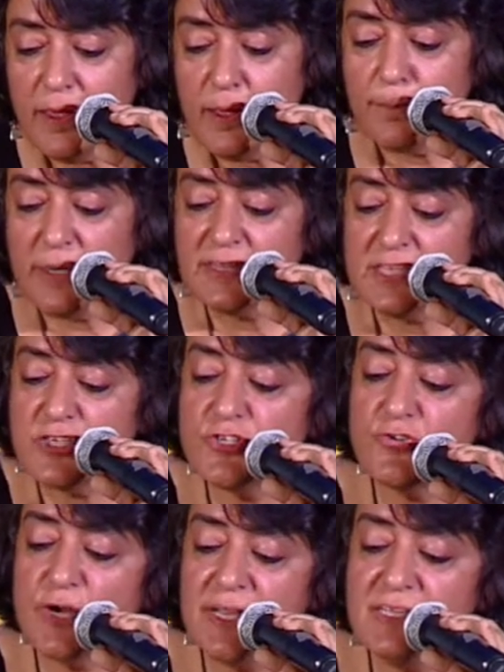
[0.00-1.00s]
But the
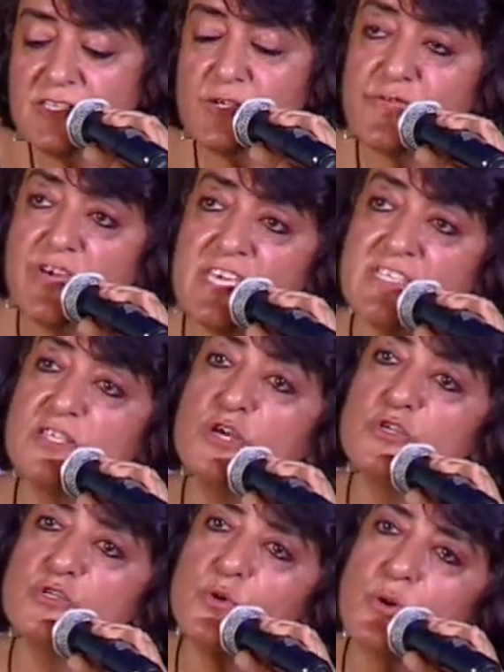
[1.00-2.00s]
strains of his
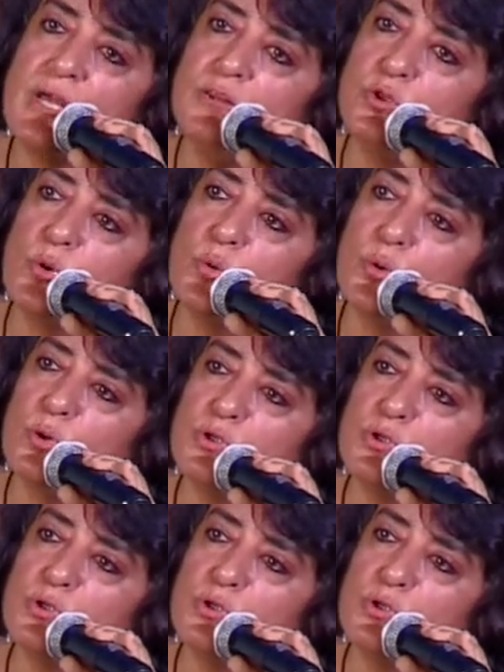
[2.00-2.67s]
surando